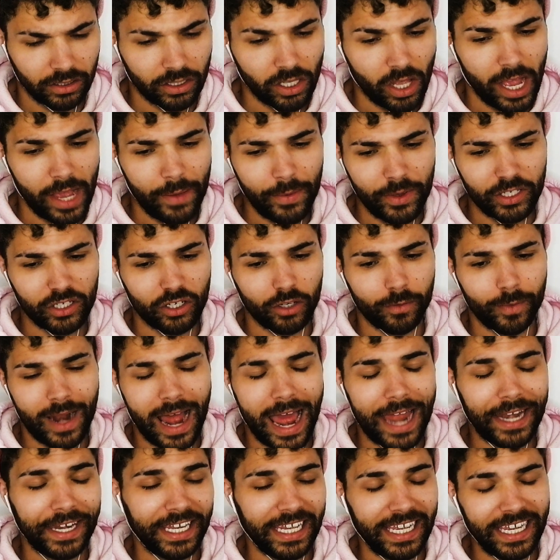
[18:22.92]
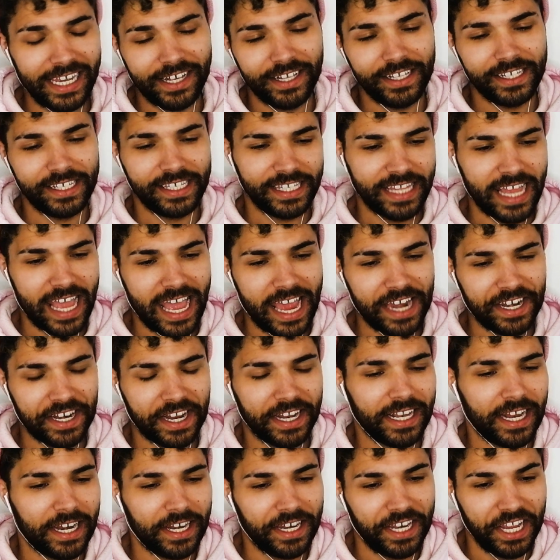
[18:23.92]
So Simon's gonna be like, Negan's dead,
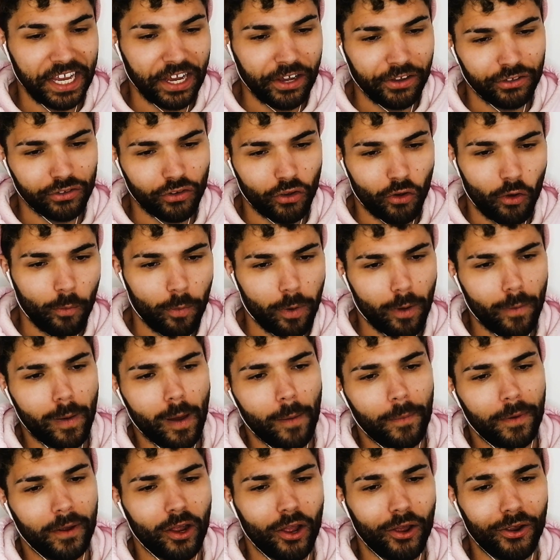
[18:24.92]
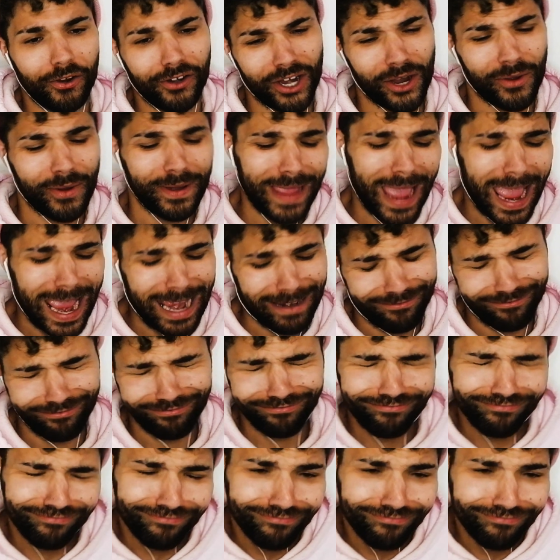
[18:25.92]
and then Negan's gonna pop up and go, no, I ain't.